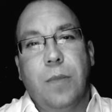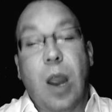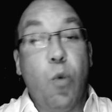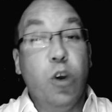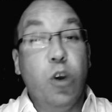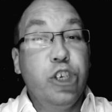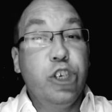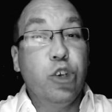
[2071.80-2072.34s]

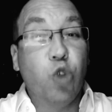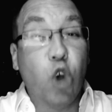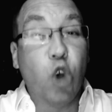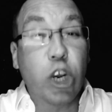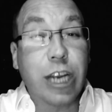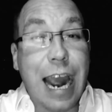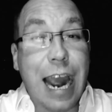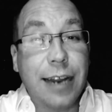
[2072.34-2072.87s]
And once you
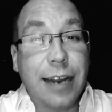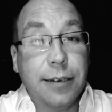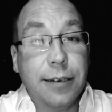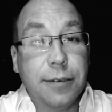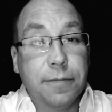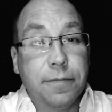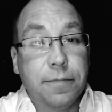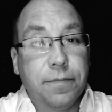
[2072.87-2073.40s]
look at it,
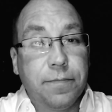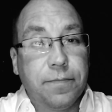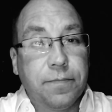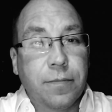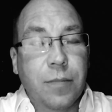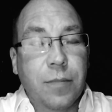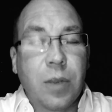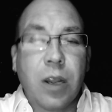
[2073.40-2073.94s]

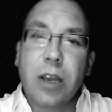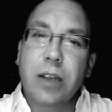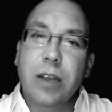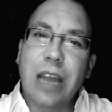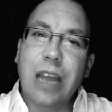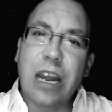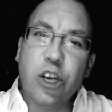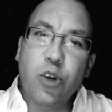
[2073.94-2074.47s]

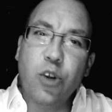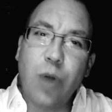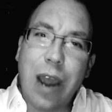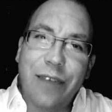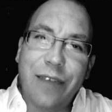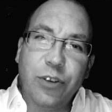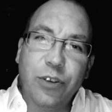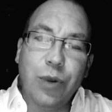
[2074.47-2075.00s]
then you
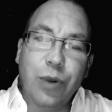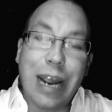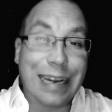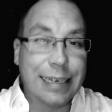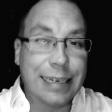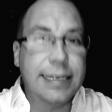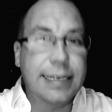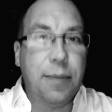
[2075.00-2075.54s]
have to
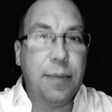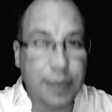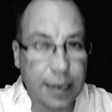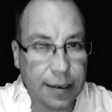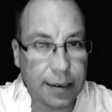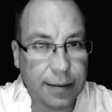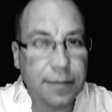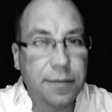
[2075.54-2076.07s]

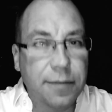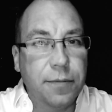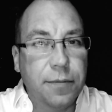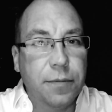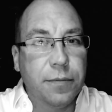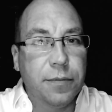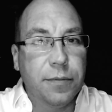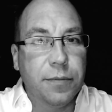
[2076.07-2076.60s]
accept it,
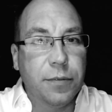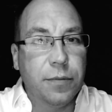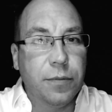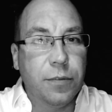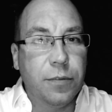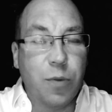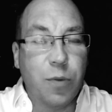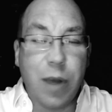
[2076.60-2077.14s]

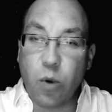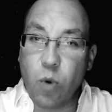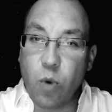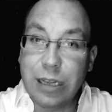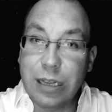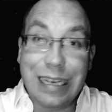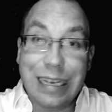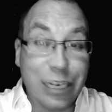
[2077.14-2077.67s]
no matter
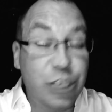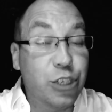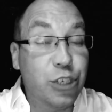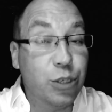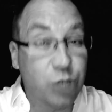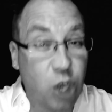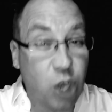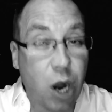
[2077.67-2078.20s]
what the
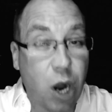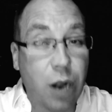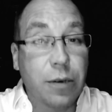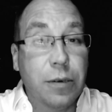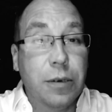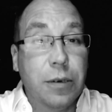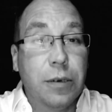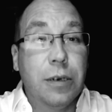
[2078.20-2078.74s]
issues are.
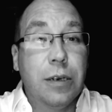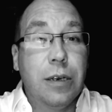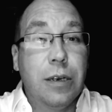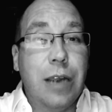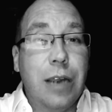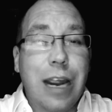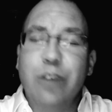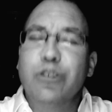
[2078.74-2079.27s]

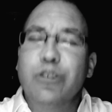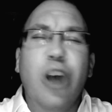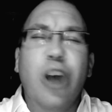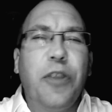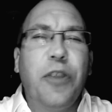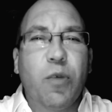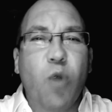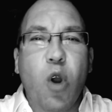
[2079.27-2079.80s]
And there's
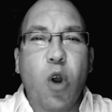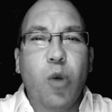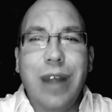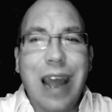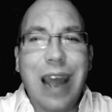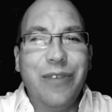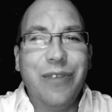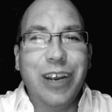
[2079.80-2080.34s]
nothing wrong
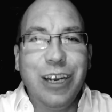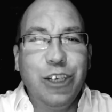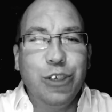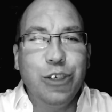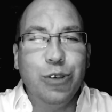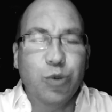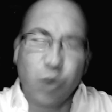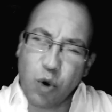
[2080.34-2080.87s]
with having
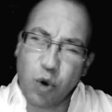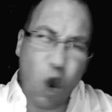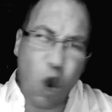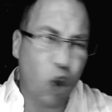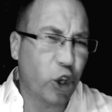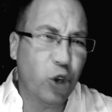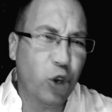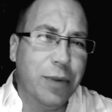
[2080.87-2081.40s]
issues. We're
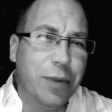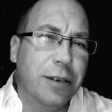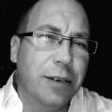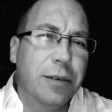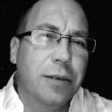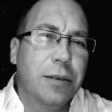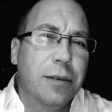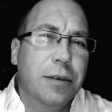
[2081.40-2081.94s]
all human.
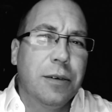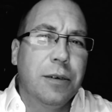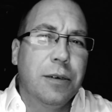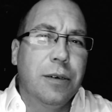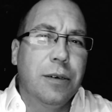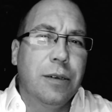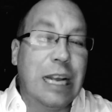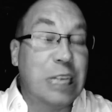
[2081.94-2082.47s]

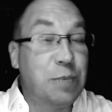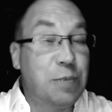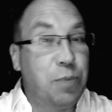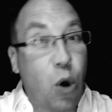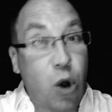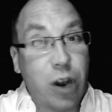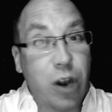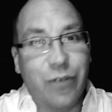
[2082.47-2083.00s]
That's
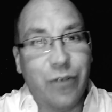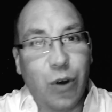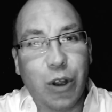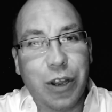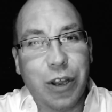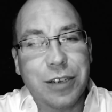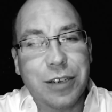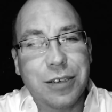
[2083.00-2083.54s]
part of
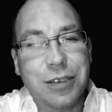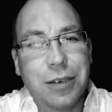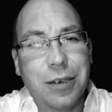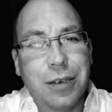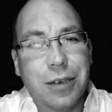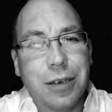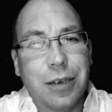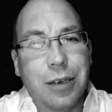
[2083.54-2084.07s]
all this.
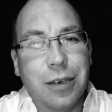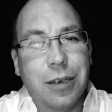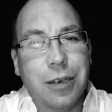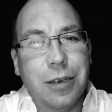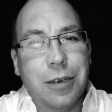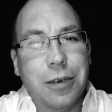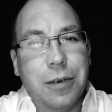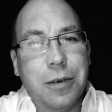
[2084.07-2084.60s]

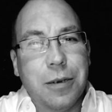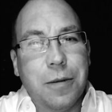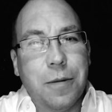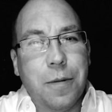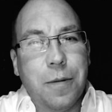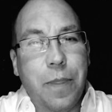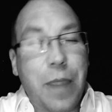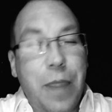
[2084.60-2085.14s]

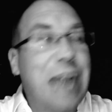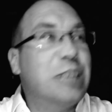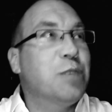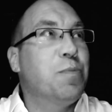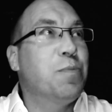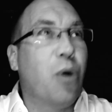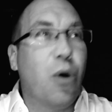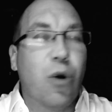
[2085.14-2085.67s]

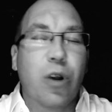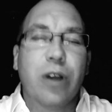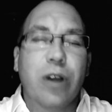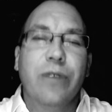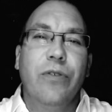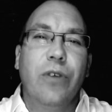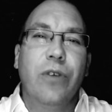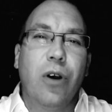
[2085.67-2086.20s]
That's
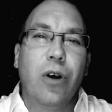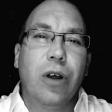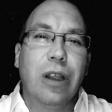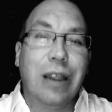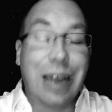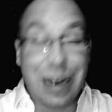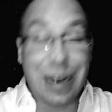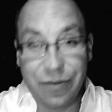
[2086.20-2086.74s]
part of
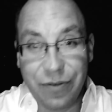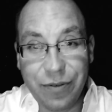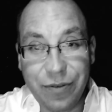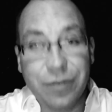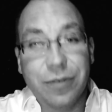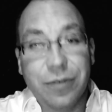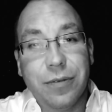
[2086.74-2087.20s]
life.